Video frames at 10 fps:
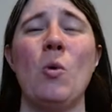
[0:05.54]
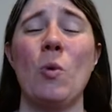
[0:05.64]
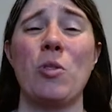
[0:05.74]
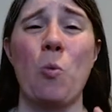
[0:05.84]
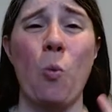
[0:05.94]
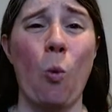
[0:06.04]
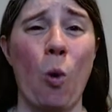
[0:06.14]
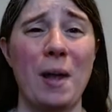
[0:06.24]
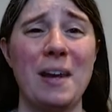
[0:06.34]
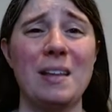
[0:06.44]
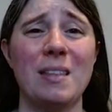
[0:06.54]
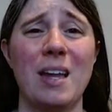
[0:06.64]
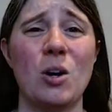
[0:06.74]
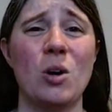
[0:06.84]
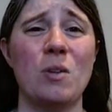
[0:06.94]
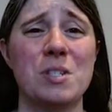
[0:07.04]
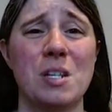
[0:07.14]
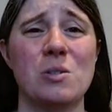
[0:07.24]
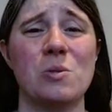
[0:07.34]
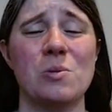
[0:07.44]
with one layer of
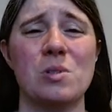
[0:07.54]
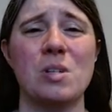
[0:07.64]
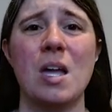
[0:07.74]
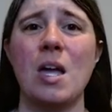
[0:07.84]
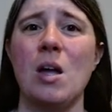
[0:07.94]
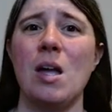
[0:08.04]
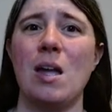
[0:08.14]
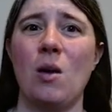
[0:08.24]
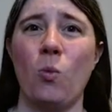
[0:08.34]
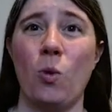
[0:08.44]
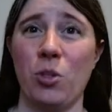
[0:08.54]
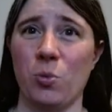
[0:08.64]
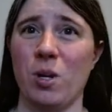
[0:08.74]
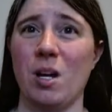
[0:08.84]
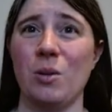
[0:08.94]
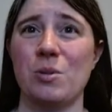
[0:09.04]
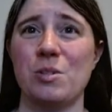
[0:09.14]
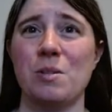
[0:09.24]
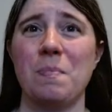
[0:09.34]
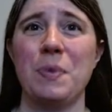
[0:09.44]
stencils with three
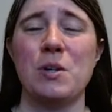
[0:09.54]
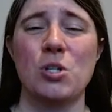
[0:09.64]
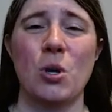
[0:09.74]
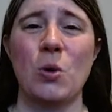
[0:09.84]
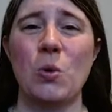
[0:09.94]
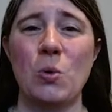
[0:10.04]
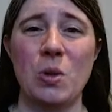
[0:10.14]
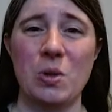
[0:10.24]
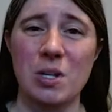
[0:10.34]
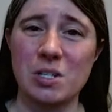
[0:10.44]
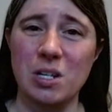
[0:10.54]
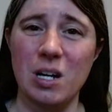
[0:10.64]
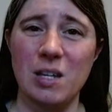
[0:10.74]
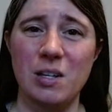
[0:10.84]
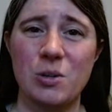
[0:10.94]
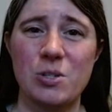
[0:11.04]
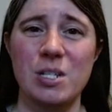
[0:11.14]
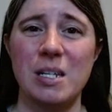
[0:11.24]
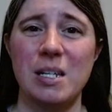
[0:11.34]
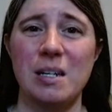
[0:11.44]
colors. So this gun that you're
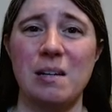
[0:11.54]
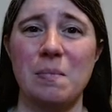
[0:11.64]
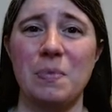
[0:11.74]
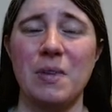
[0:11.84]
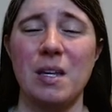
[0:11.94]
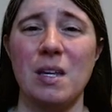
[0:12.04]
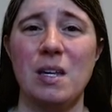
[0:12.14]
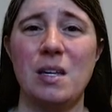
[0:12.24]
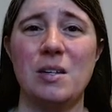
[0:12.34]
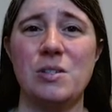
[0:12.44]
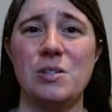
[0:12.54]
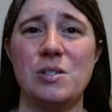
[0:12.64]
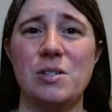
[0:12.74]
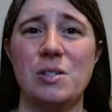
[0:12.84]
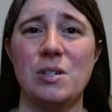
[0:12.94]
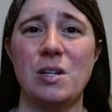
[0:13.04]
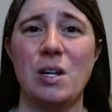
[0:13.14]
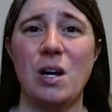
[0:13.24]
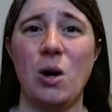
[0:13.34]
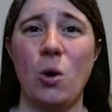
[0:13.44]
seeing is
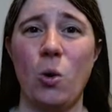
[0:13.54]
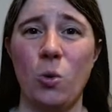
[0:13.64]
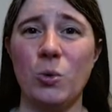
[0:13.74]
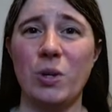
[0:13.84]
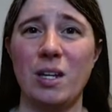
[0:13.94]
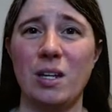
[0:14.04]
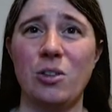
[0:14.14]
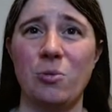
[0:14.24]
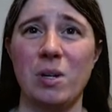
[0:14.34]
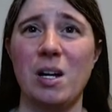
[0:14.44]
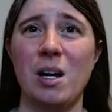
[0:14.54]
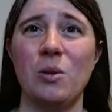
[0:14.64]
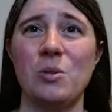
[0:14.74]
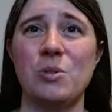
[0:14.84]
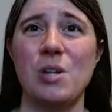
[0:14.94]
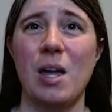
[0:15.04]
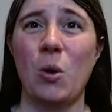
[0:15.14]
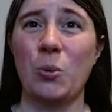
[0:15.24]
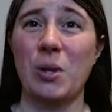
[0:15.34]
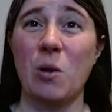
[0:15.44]
only three colors and
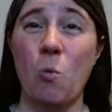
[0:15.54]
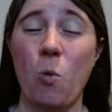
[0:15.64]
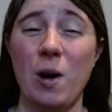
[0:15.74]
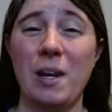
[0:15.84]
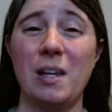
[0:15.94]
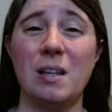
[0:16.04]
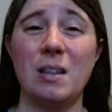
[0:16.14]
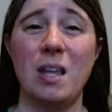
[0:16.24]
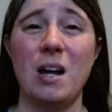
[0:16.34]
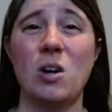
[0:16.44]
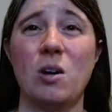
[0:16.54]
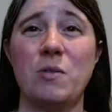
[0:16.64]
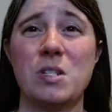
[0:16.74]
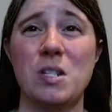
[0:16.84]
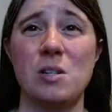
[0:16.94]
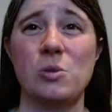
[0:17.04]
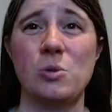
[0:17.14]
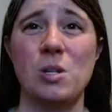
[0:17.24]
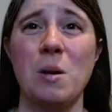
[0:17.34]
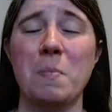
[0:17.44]
only one layer of
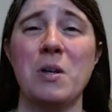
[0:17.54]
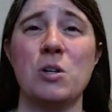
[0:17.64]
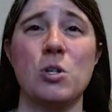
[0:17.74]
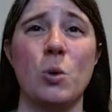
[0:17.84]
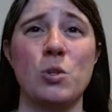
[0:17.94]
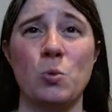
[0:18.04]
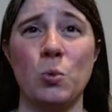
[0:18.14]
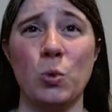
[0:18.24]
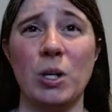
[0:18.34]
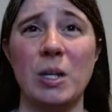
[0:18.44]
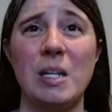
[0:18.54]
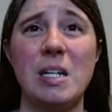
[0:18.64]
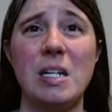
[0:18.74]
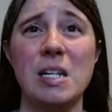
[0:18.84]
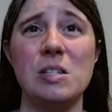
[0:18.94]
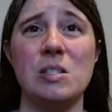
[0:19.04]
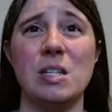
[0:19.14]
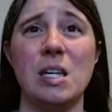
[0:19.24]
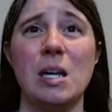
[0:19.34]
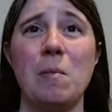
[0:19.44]
stencils. So it's really
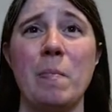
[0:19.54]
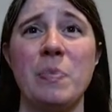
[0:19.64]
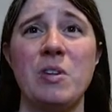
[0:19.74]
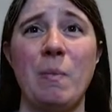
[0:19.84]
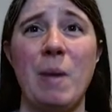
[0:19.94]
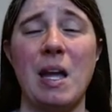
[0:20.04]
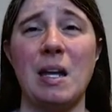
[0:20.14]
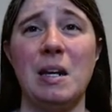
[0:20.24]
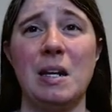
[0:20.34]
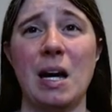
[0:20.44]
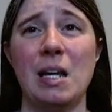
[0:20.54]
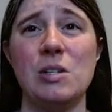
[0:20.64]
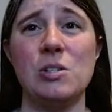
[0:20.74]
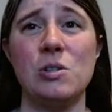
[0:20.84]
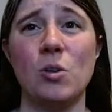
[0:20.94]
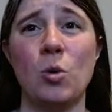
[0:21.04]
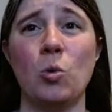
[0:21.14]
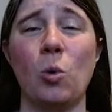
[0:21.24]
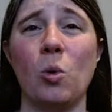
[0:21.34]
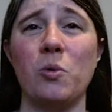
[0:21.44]
easy to make a nice,
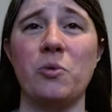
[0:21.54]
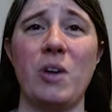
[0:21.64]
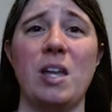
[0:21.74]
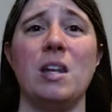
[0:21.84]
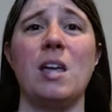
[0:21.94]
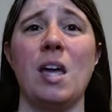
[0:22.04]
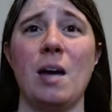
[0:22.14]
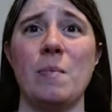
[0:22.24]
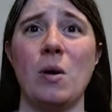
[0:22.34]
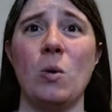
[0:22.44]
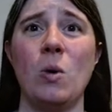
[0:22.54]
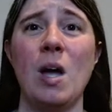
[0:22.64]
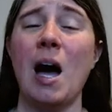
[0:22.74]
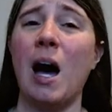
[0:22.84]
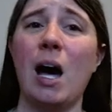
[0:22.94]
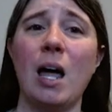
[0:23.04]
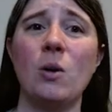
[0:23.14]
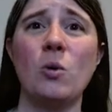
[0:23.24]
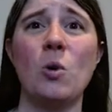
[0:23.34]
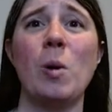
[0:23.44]
cool, faded camo. I
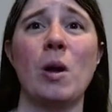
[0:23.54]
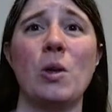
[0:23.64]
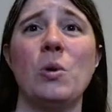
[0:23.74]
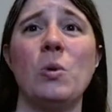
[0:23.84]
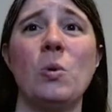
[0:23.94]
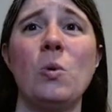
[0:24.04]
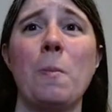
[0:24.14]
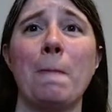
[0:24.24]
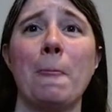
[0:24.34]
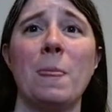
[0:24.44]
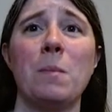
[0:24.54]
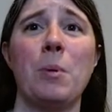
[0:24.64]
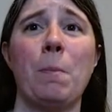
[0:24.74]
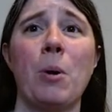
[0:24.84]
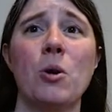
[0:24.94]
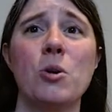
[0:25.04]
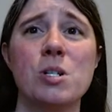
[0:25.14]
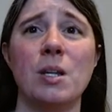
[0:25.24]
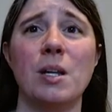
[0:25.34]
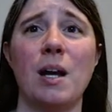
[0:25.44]
don't know about you, but
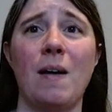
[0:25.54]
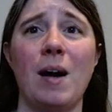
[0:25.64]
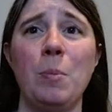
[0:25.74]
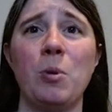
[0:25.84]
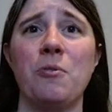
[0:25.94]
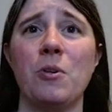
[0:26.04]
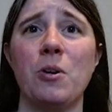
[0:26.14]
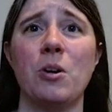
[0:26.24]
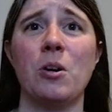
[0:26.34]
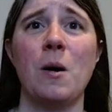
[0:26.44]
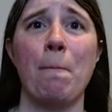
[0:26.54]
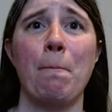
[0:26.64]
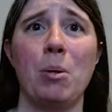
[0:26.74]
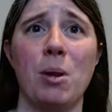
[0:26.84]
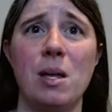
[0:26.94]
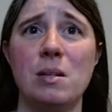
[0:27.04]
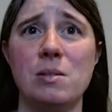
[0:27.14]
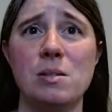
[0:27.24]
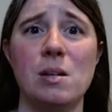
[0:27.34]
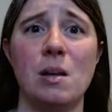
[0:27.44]
personally, I prefer
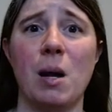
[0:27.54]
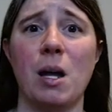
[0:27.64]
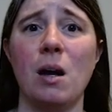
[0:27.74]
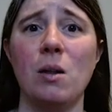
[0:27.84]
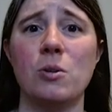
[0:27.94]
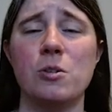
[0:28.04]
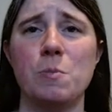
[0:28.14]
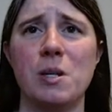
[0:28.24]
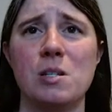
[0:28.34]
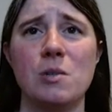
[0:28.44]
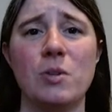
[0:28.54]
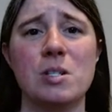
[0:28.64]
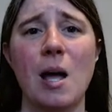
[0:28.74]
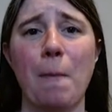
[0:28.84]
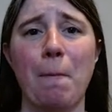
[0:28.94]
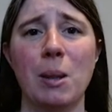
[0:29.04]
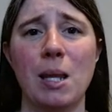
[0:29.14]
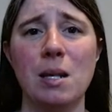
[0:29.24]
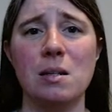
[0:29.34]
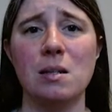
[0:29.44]
blends in my colors because if it's not
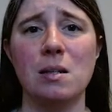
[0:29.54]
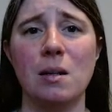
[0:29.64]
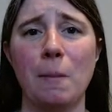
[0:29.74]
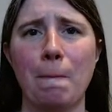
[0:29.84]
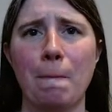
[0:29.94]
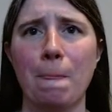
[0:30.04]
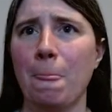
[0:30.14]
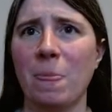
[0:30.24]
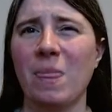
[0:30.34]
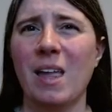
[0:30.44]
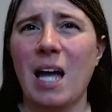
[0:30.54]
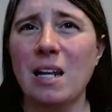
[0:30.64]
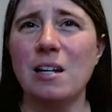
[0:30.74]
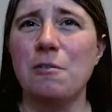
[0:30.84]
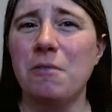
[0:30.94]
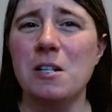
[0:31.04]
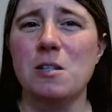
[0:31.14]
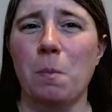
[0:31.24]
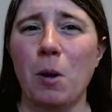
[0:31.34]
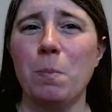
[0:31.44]
blended, kind of defeats
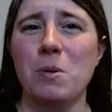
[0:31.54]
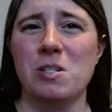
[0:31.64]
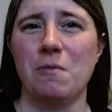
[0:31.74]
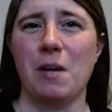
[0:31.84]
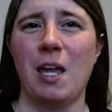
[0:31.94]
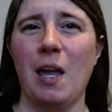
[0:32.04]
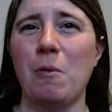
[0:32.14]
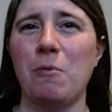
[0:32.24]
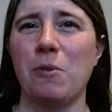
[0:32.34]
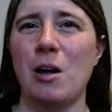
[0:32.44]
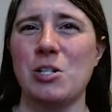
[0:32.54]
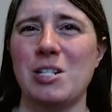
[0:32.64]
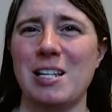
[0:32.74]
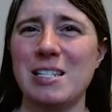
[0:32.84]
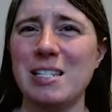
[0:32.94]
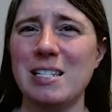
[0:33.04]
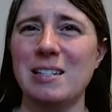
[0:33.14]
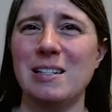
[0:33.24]
the purpose of a camouflage, doesn't it?